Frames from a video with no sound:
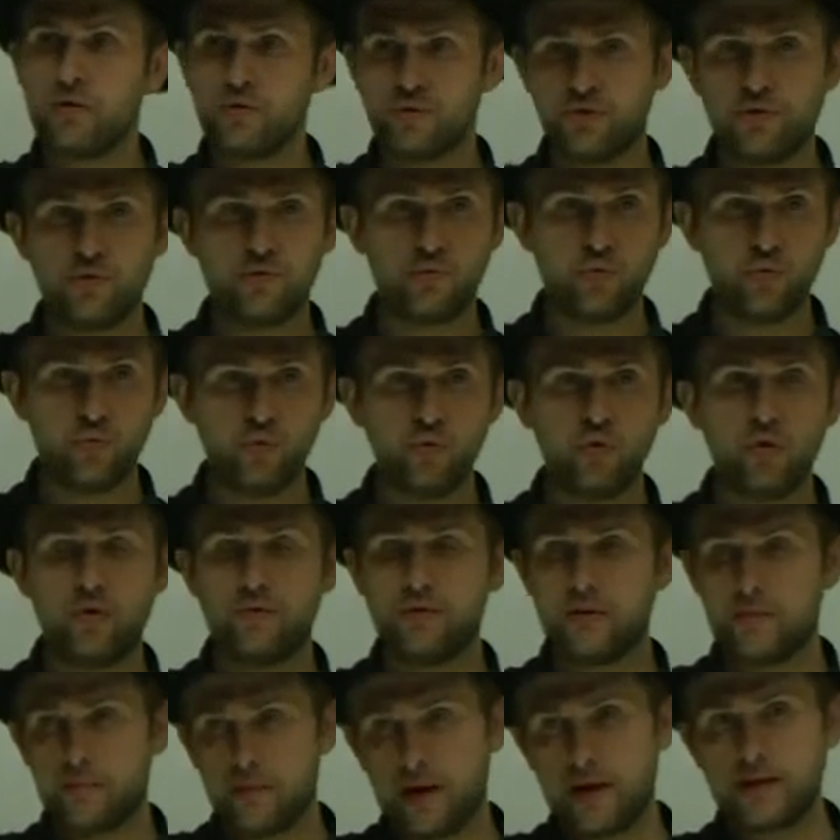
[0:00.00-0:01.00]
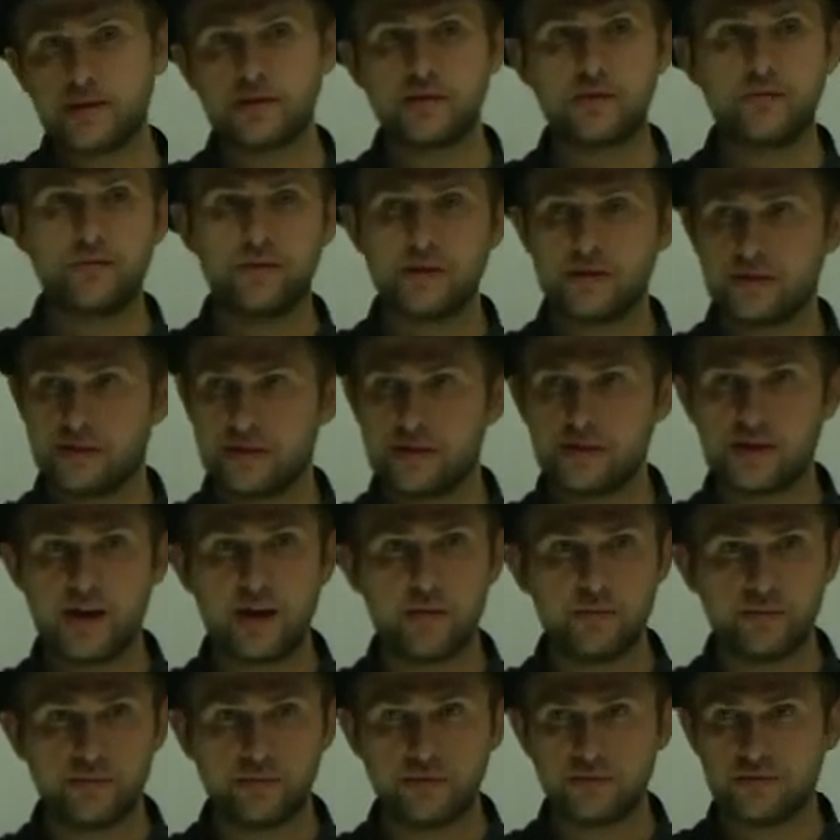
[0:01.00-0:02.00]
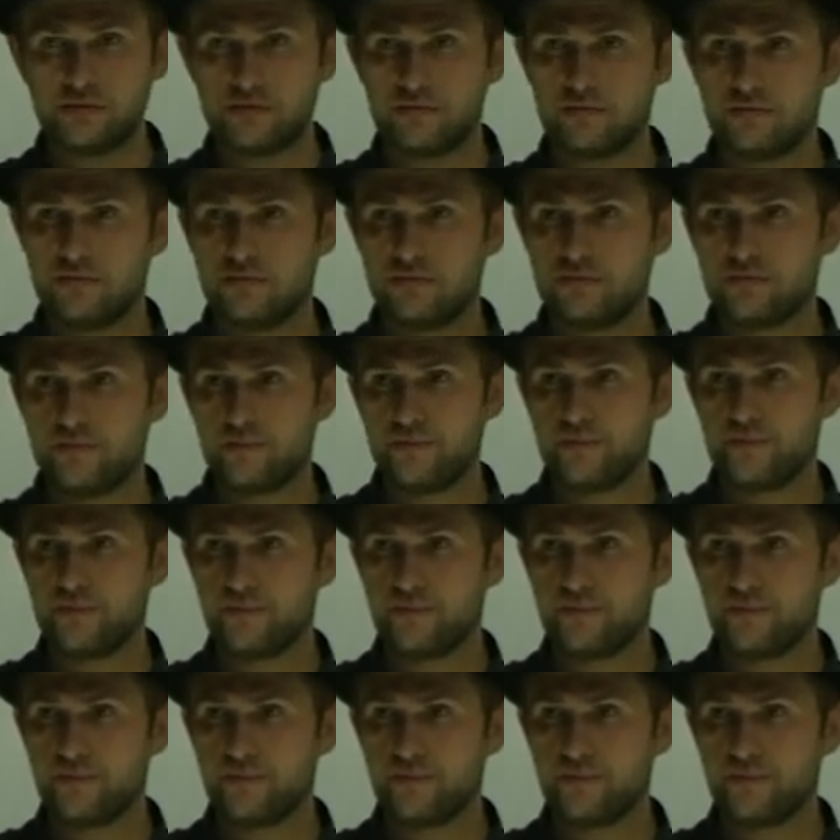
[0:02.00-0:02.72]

and work out the rule on the basis of these examples.